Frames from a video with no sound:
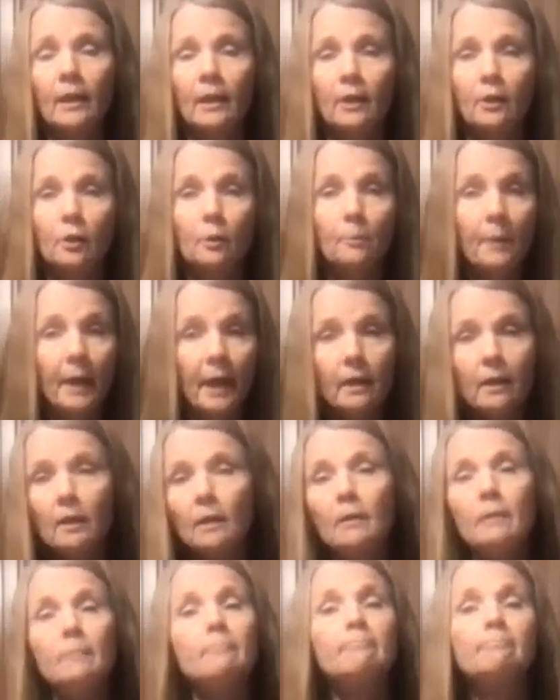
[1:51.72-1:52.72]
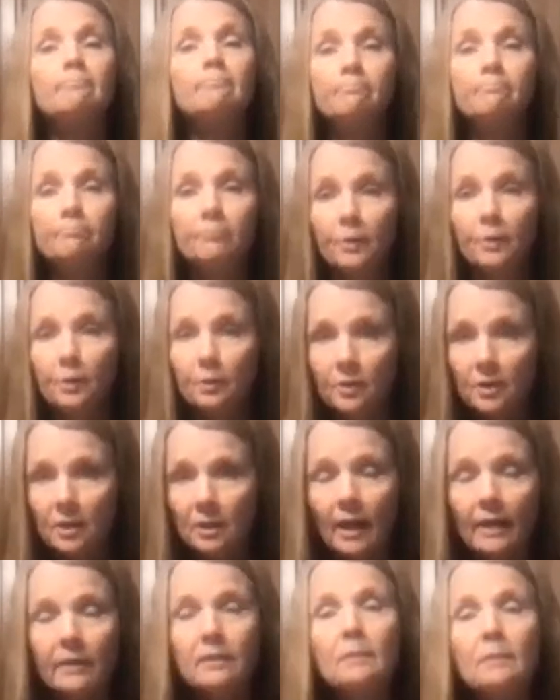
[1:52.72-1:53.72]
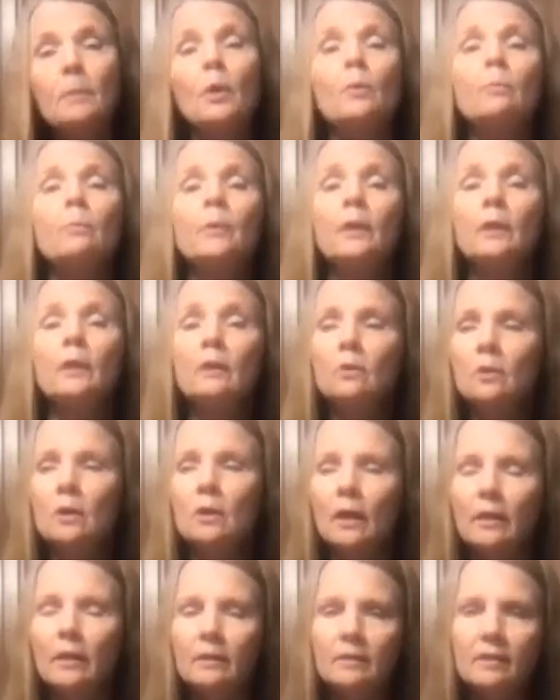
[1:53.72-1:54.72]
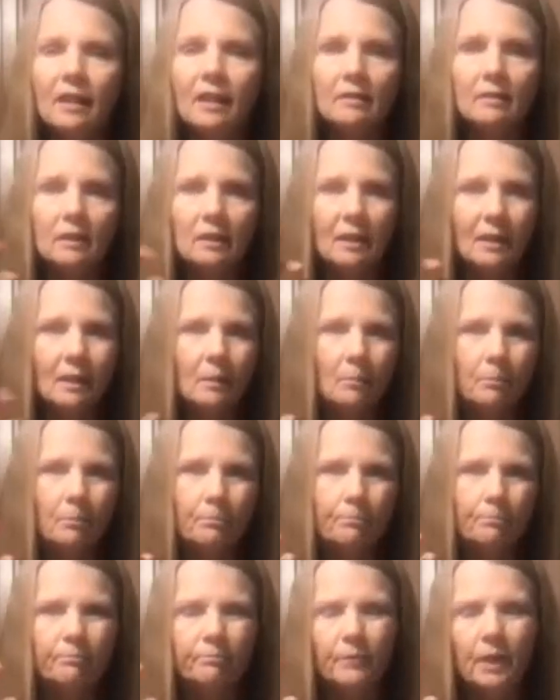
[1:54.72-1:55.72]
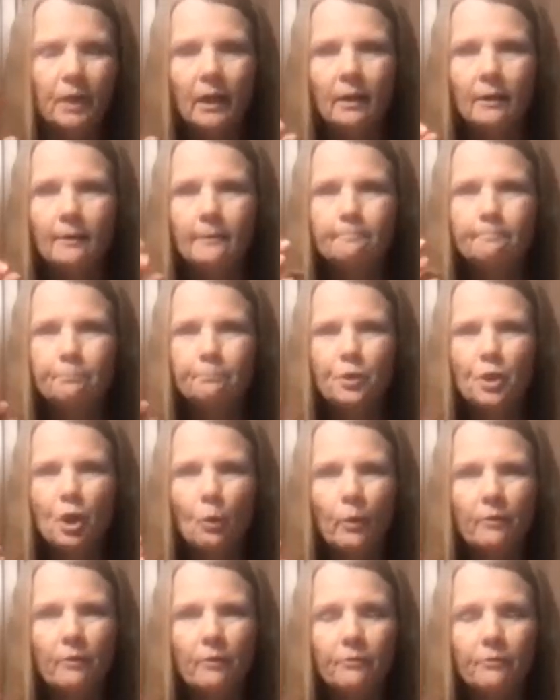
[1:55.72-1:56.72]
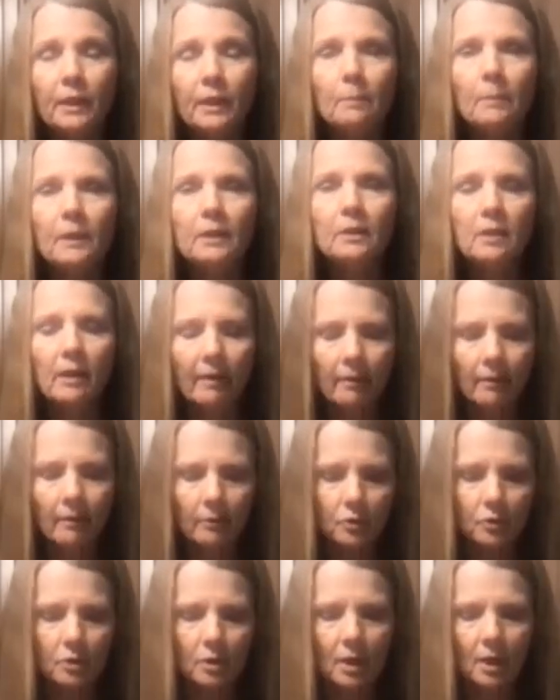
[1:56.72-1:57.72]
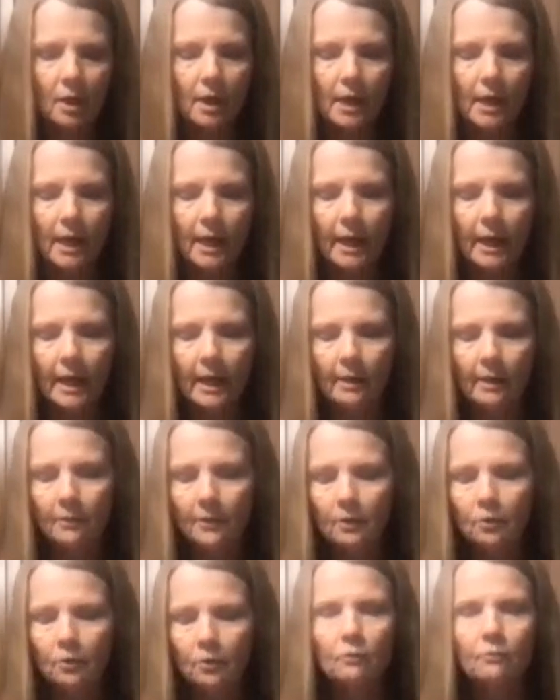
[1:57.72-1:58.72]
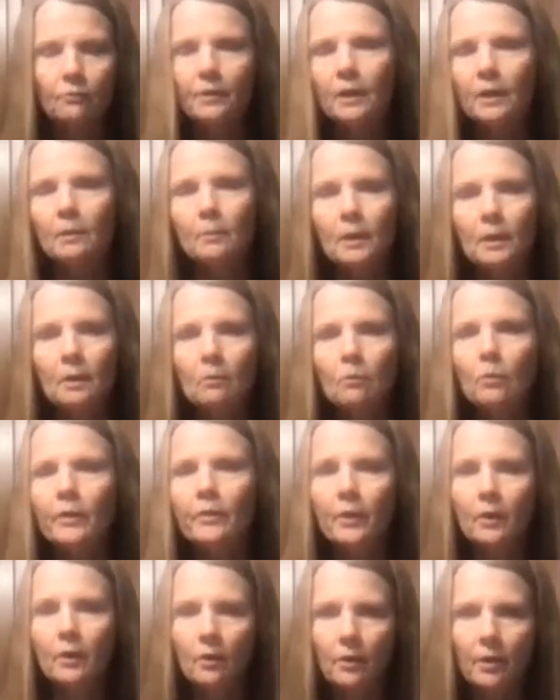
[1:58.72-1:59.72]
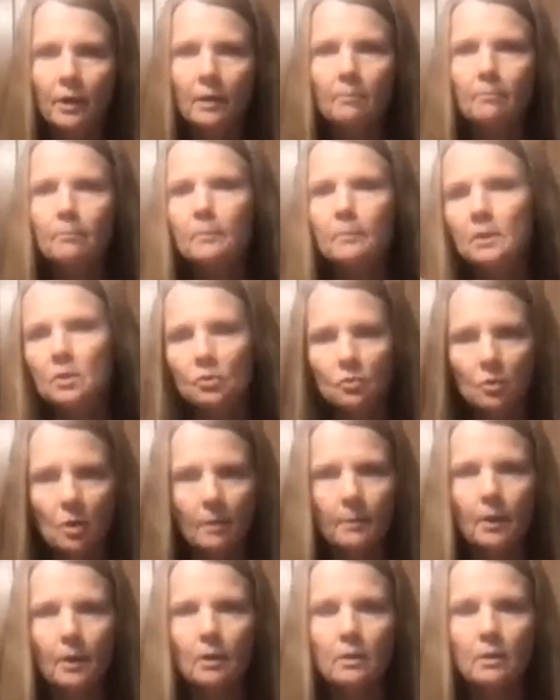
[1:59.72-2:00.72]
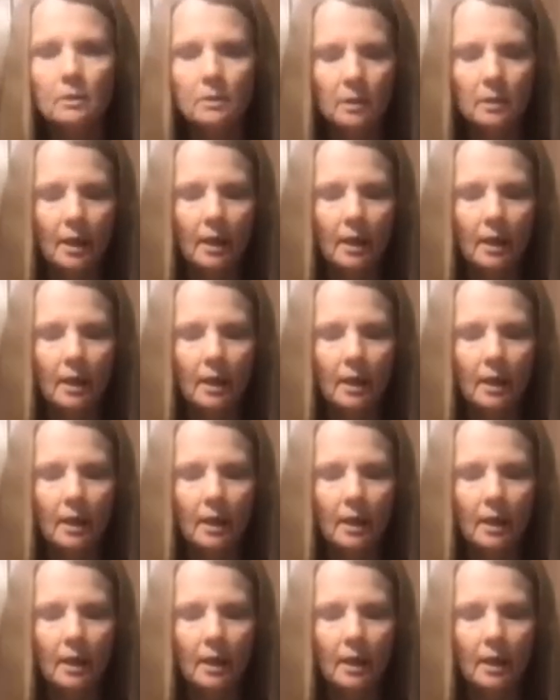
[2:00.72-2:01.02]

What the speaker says: You bake them, you slice them open, you kind of take the little doughy filament out, and then you fill them in with the cream and strawberries.